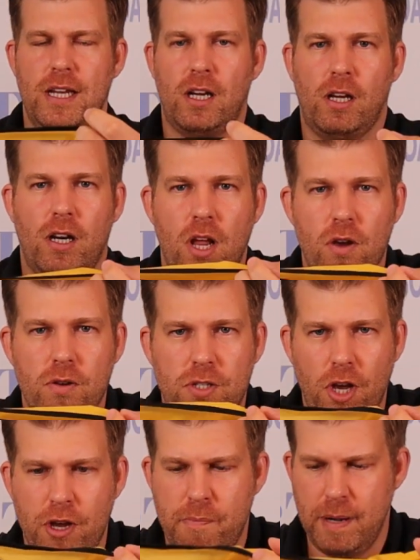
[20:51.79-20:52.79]

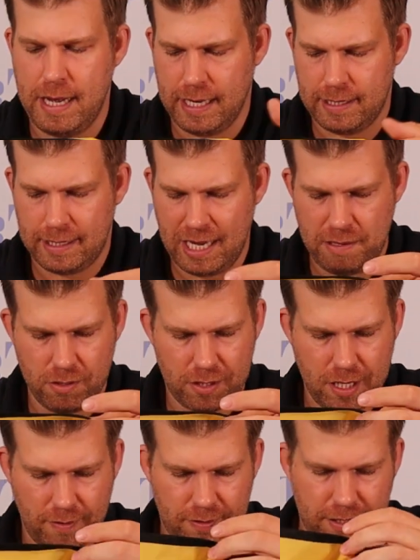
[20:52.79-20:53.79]
enclosed opening to keep your
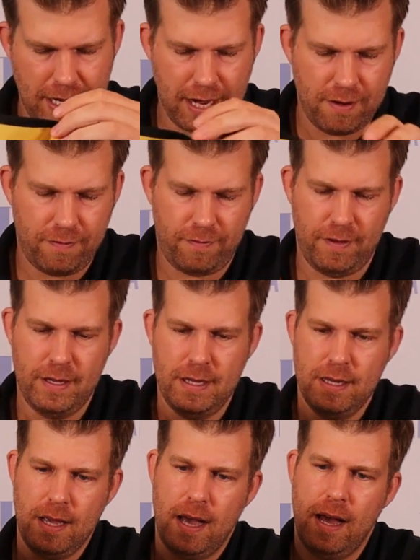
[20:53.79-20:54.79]
stuff safe.
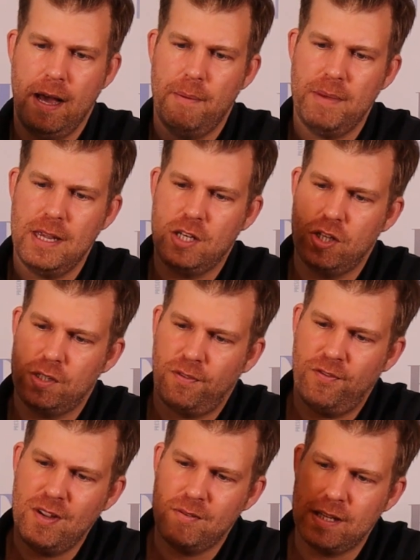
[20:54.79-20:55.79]
It just
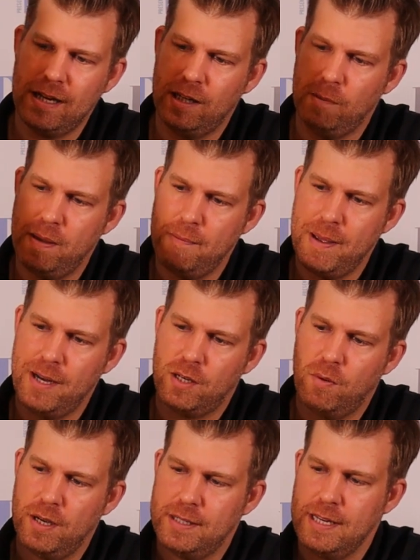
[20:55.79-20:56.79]
feels a little bit better
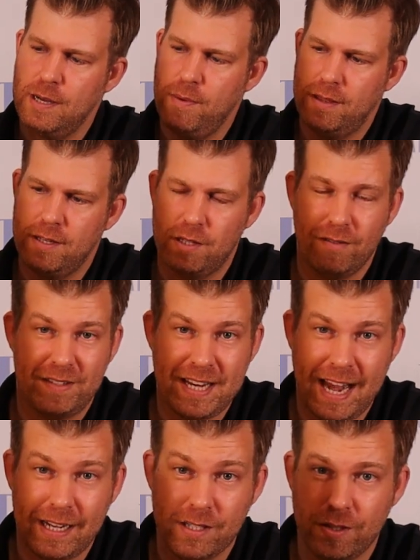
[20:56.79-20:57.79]
quality with the sort of
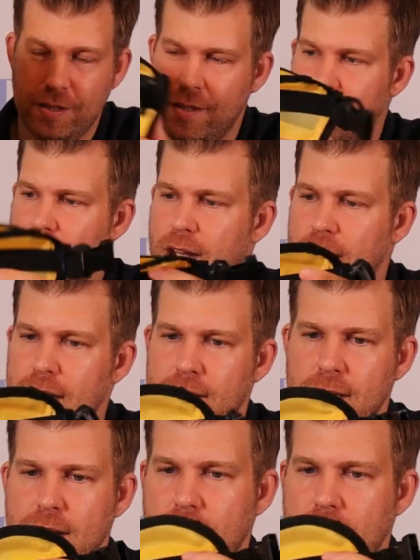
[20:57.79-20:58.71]
tags on the side,